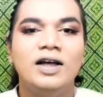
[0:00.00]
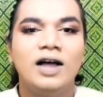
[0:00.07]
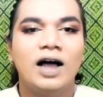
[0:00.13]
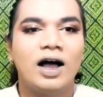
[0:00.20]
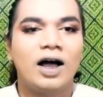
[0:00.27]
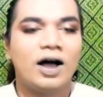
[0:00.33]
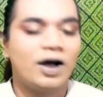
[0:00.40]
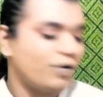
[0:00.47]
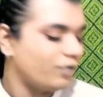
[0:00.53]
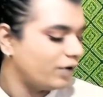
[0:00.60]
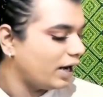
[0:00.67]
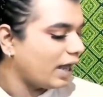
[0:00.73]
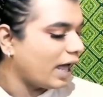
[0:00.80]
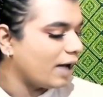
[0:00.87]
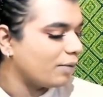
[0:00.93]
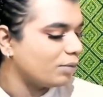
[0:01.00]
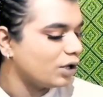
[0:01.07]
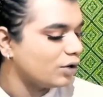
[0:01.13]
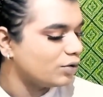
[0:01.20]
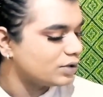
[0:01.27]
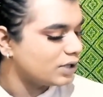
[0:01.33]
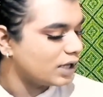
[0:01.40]
Well, I'm
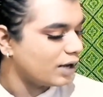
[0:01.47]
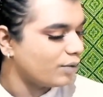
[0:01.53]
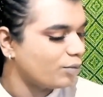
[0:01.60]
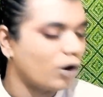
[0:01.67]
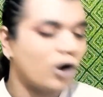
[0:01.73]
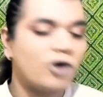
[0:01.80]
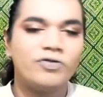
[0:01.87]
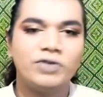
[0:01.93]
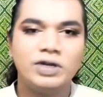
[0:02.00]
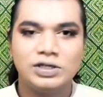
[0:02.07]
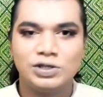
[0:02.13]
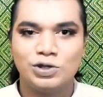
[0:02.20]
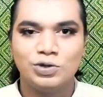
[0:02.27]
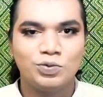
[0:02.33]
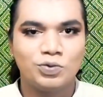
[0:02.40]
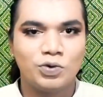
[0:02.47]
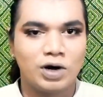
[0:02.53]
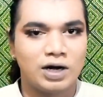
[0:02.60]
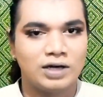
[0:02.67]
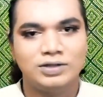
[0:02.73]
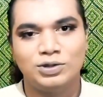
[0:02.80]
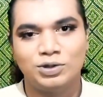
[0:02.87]
using a Morphe dupe
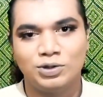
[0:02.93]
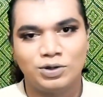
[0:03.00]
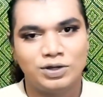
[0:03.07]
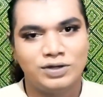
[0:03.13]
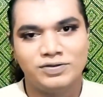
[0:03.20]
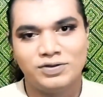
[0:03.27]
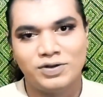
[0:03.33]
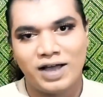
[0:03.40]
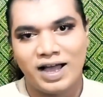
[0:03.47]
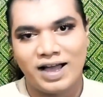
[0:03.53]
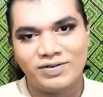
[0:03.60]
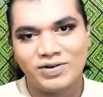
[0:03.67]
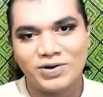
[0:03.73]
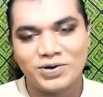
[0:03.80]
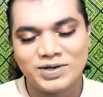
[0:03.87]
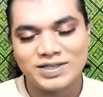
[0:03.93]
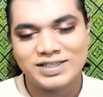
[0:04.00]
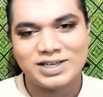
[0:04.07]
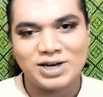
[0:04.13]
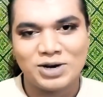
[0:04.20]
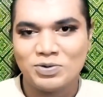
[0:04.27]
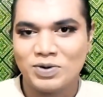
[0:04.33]
one, so if you have an
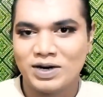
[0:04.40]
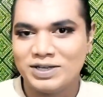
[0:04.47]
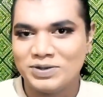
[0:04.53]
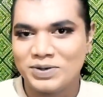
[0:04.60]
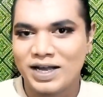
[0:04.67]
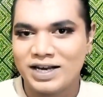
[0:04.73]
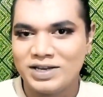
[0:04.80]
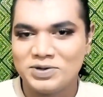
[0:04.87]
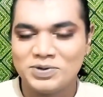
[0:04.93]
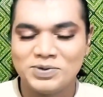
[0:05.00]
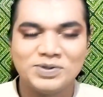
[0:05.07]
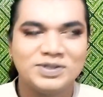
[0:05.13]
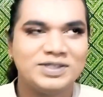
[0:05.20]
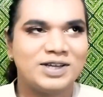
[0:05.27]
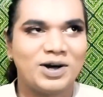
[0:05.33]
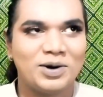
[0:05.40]
original one you can use,